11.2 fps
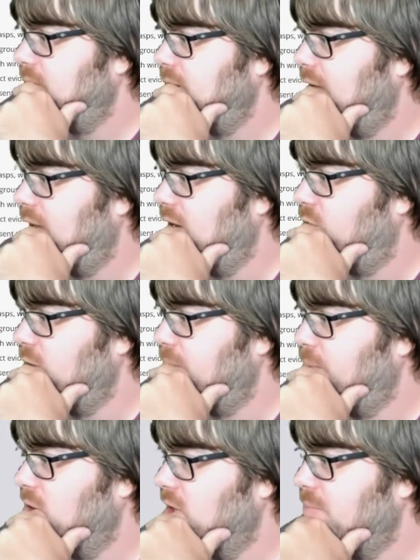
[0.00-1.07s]
And if we
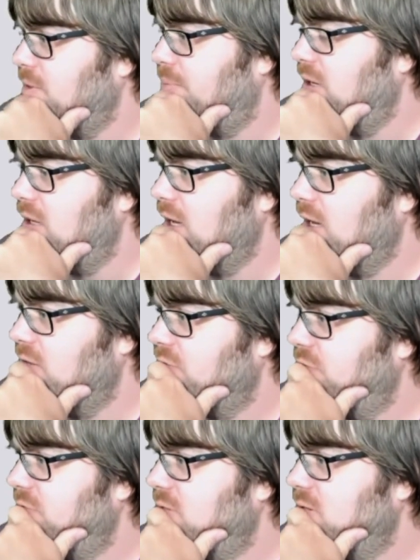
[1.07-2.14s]
pull up the PDF,
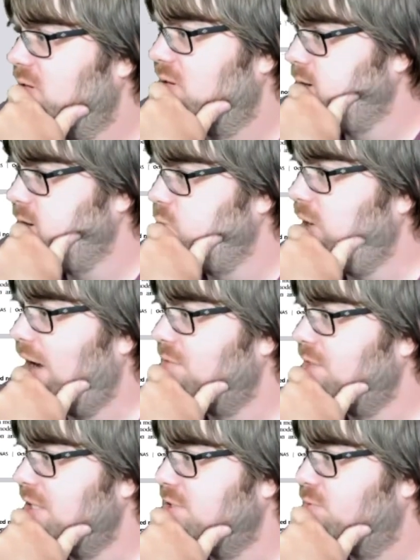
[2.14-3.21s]
we have
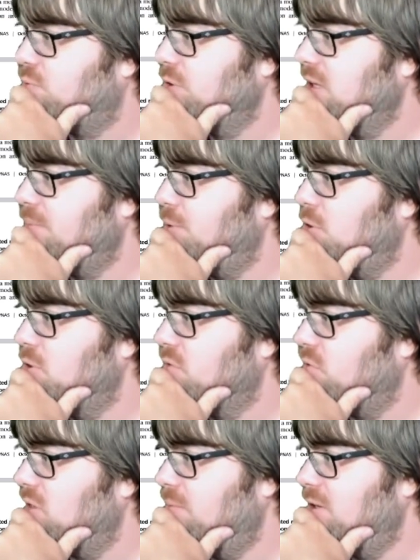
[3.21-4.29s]
these really
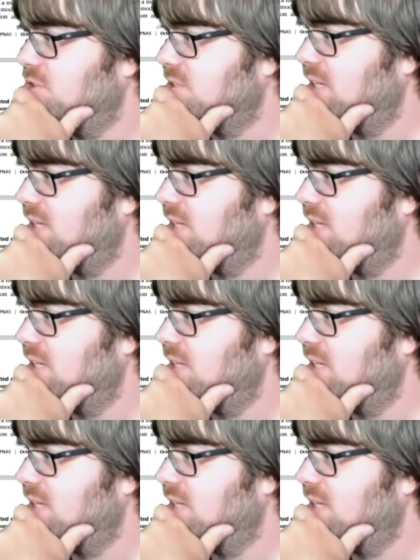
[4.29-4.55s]
beautiful images.